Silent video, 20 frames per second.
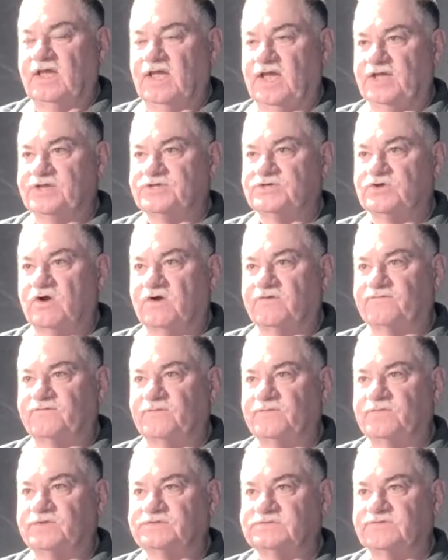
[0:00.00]
HR
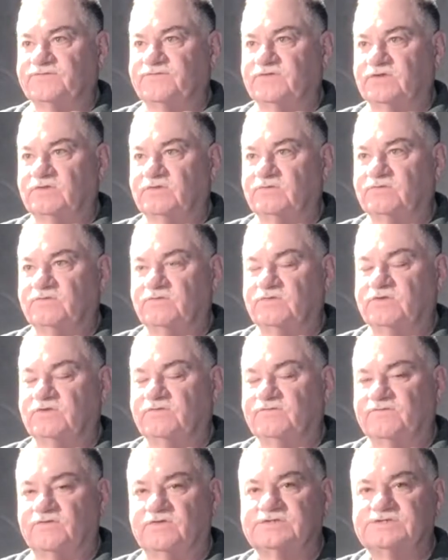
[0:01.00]
from Pacific Lutheran
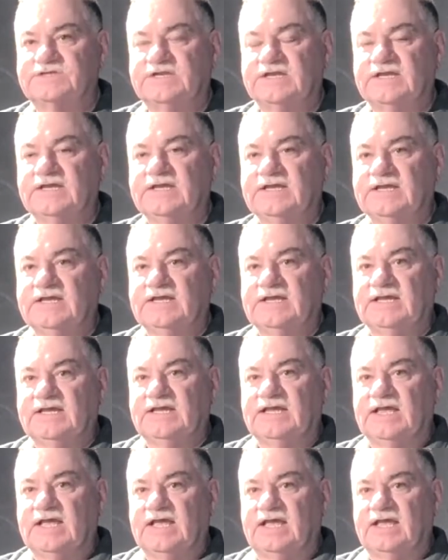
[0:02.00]
University,
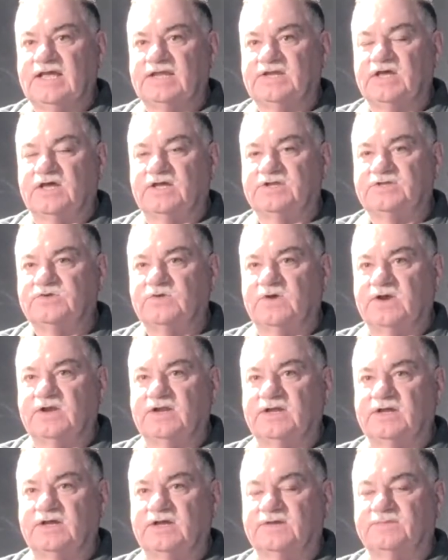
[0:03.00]
and joined
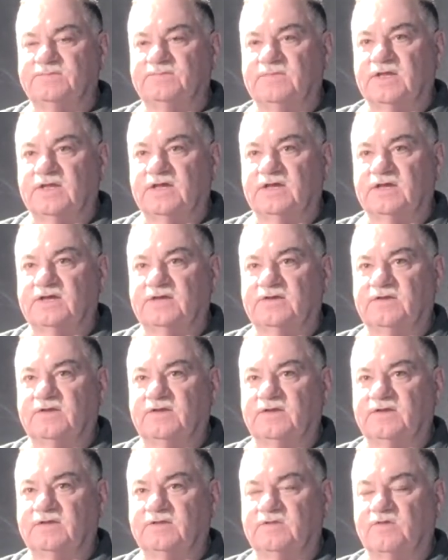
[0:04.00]
a
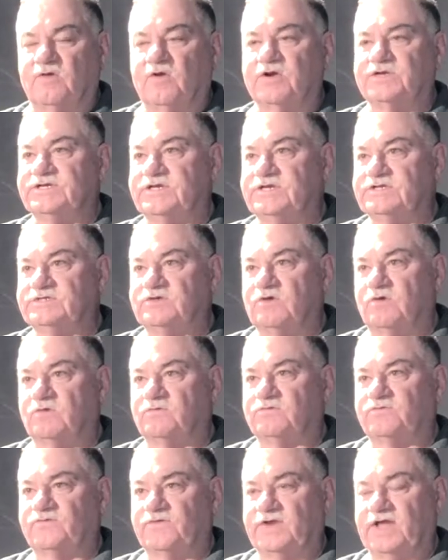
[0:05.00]
large East
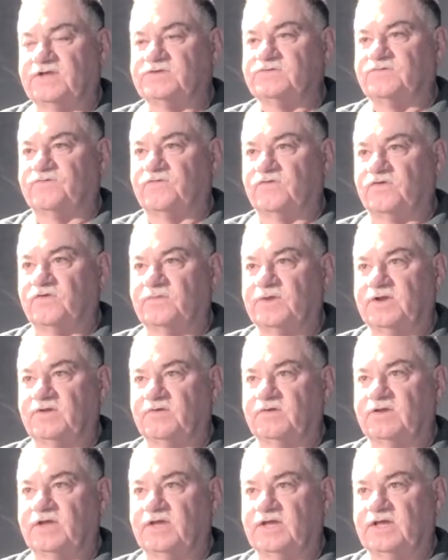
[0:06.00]
Coast financial firm
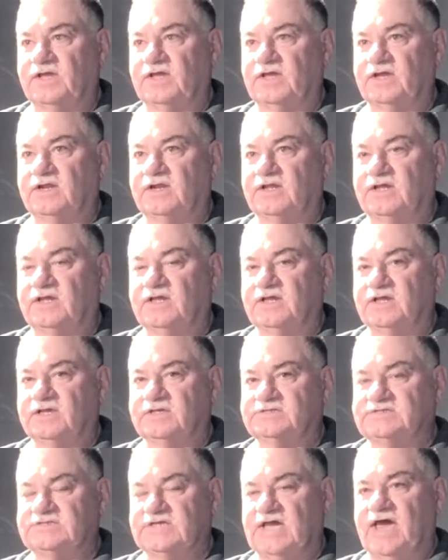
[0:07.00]
here in
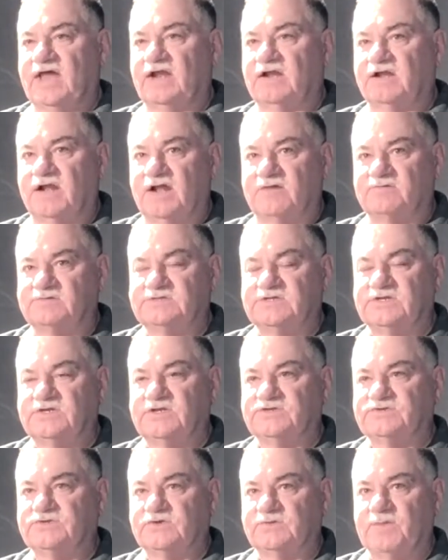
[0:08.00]
Seattle, and I was the
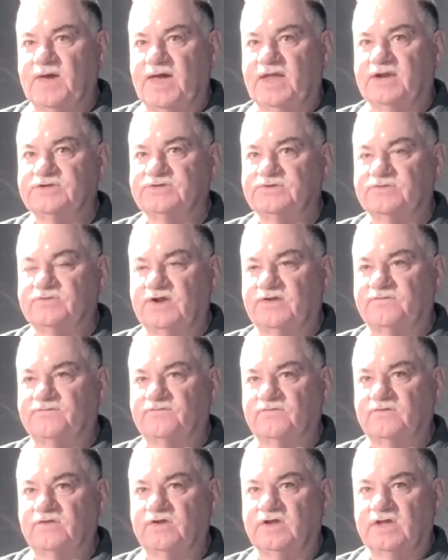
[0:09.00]
district manager there
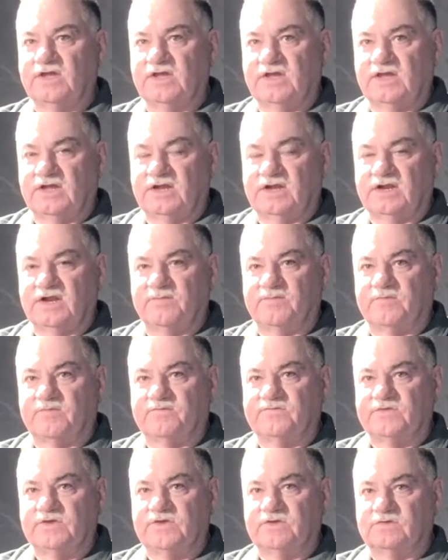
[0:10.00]
for a number
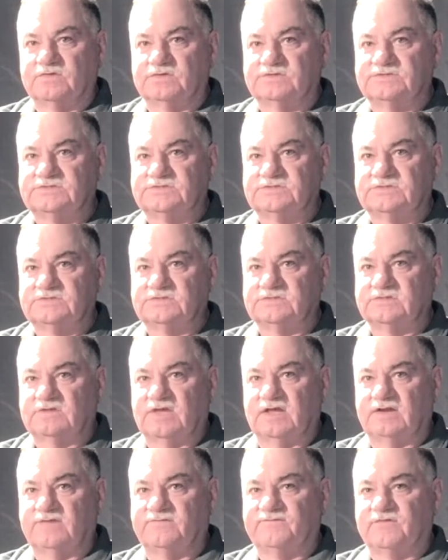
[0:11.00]
of years.
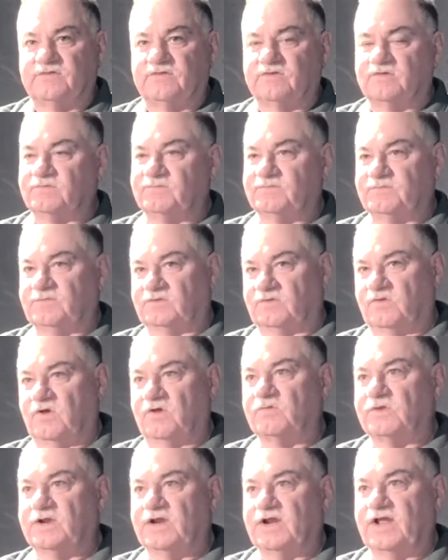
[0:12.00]
Kind of a
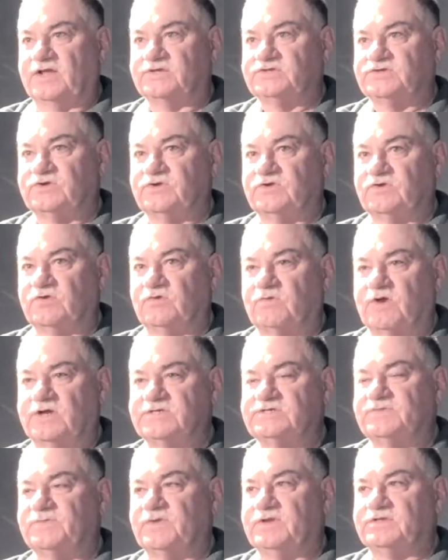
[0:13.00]
long-winded answer to your
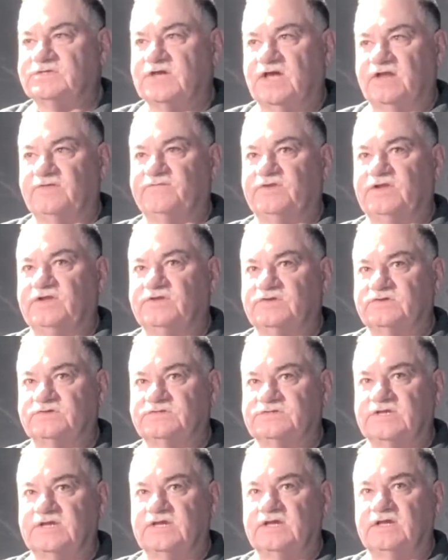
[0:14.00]
question, but it's kind of an
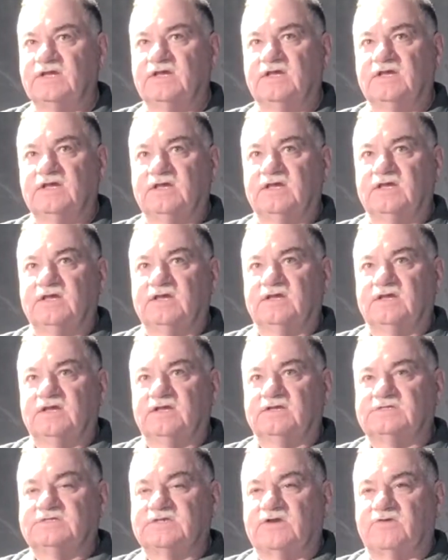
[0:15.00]
interesting,
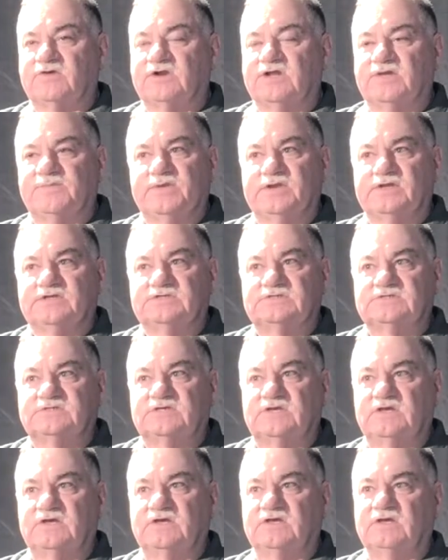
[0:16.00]
serendipitous
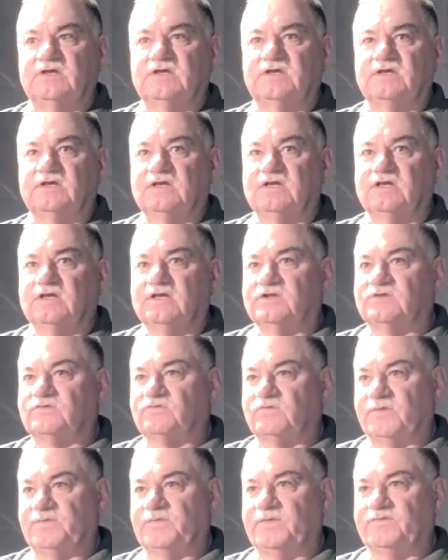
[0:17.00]

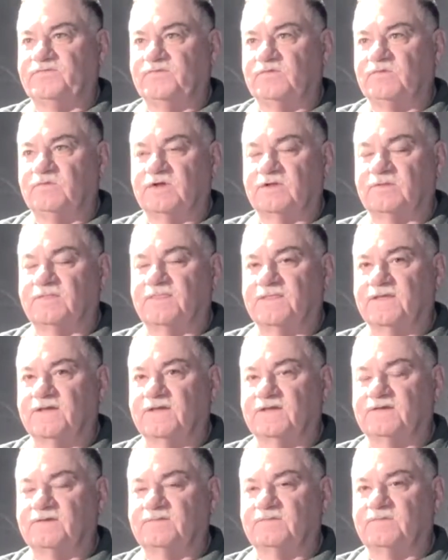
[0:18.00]
trip, if you will.
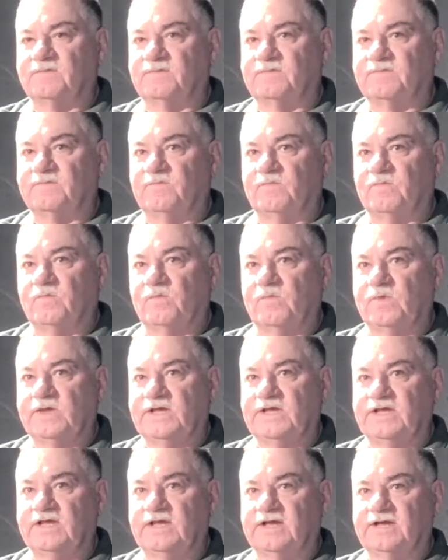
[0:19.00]

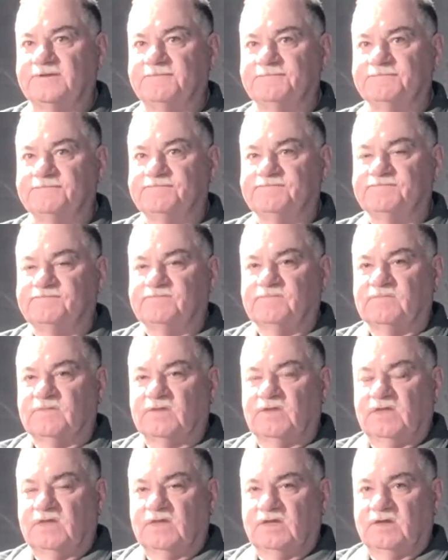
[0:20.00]
We
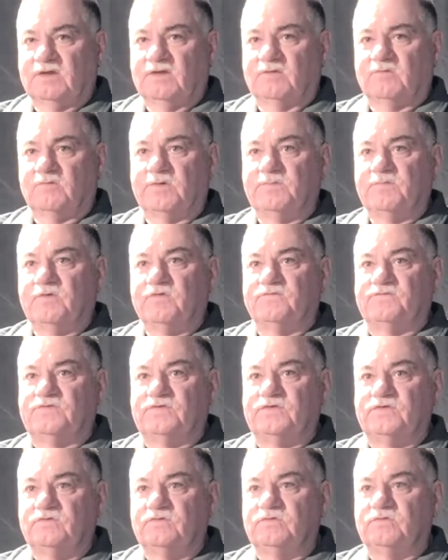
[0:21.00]
moved
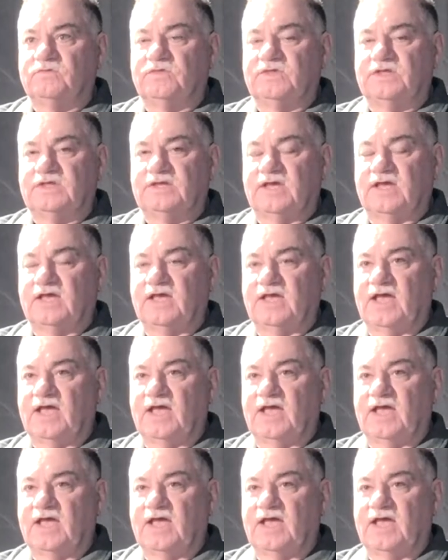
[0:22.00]
to the